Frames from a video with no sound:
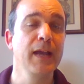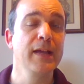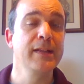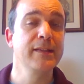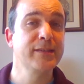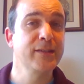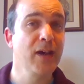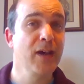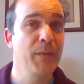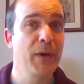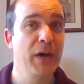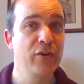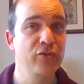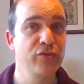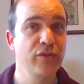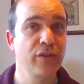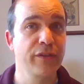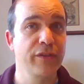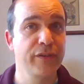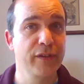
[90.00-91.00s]
And Psalm
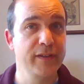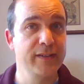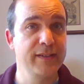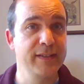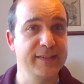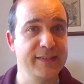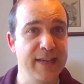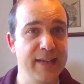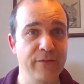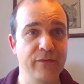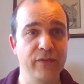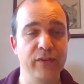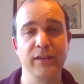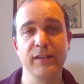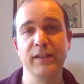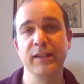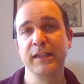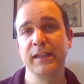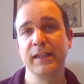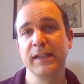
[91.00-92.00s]

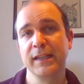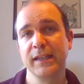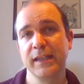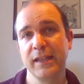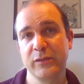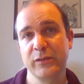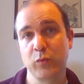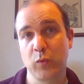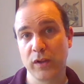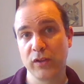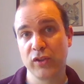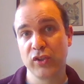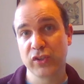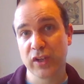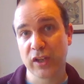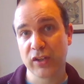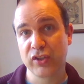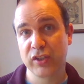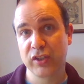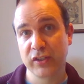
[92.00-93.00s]
137 is one
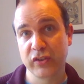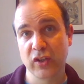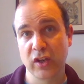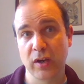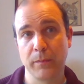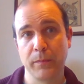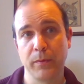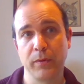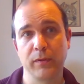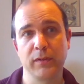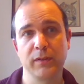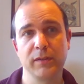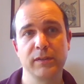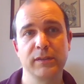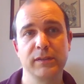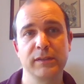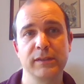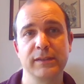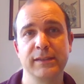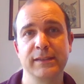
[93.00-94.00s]
such example.
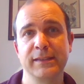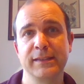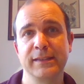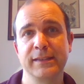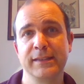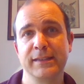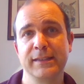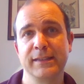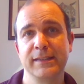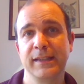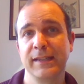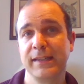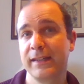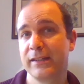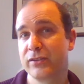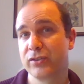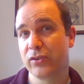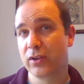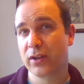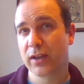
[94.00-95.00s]
It
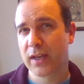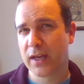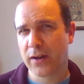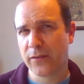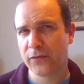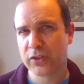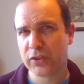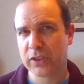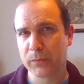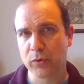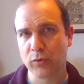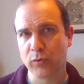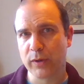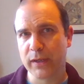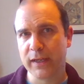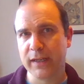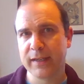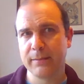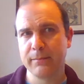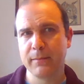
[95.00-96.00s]
is not a comfortable
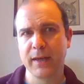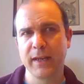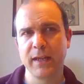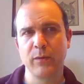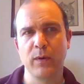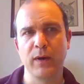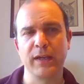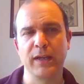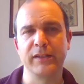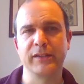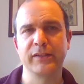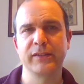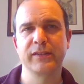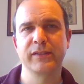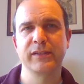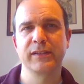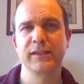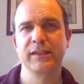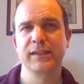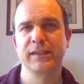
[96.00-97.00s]
read in many ways,
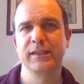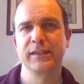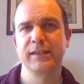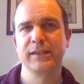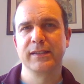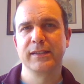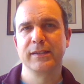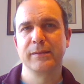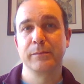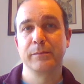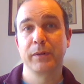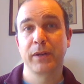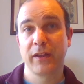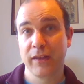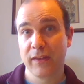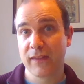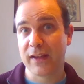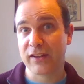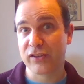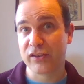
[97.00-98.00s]
but I
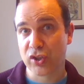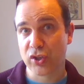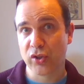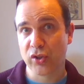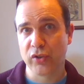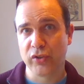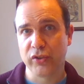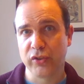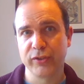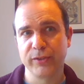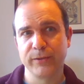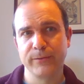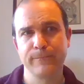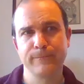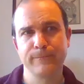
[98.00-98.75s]
think that's good.